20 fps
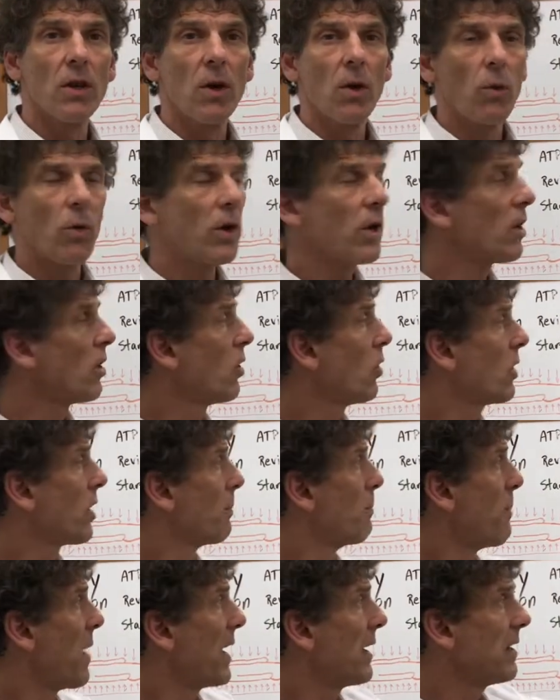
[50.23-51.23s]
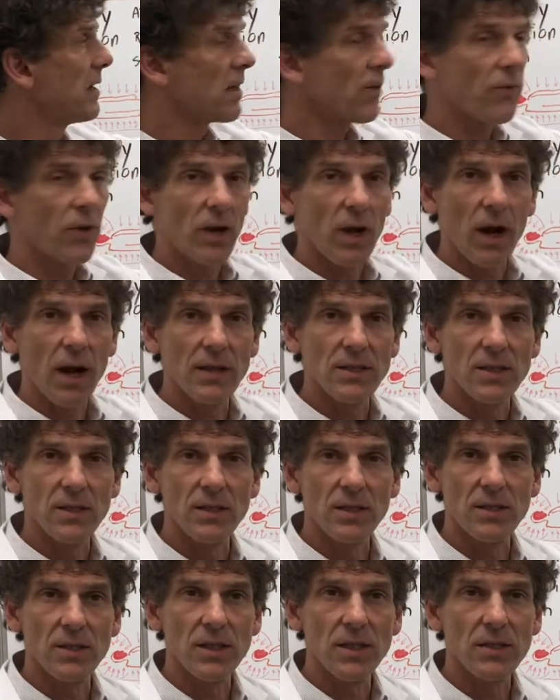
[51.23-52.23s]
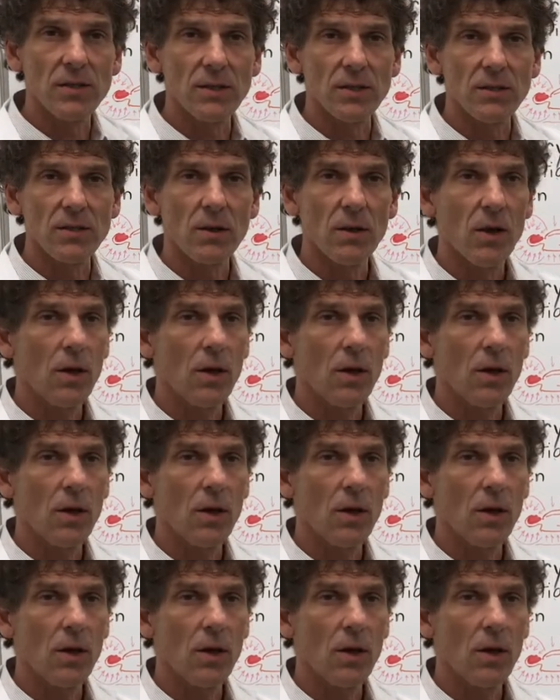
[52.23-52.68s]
we're going to look at many different kinds of diseases,